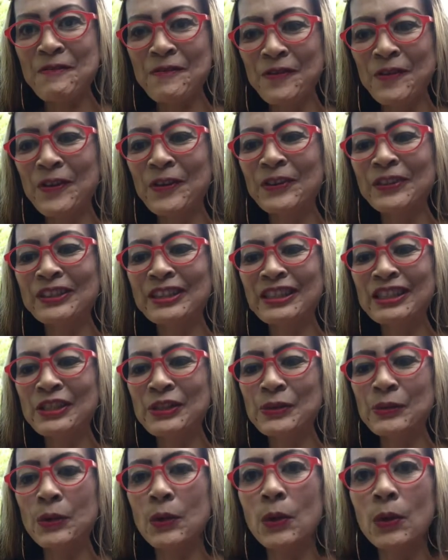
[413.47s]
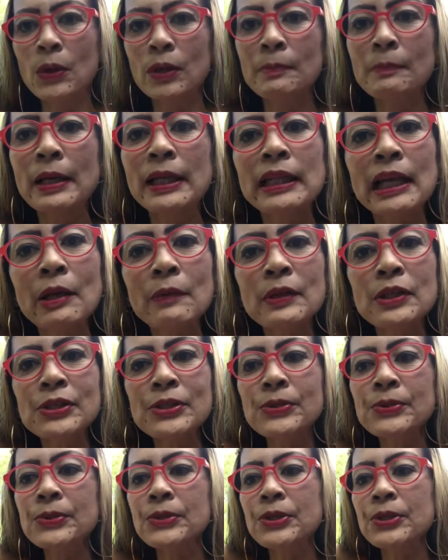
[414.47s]
phone to hold but I will
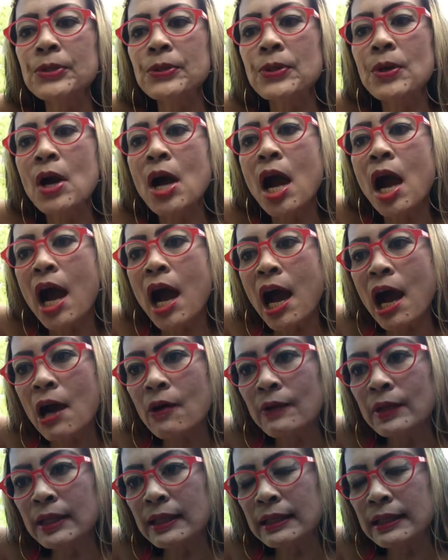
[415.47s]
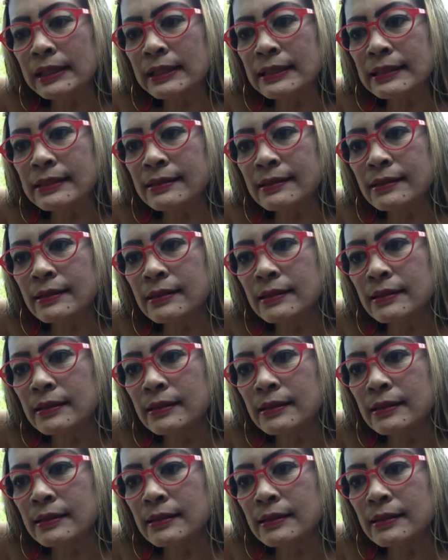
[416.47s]
show you how it is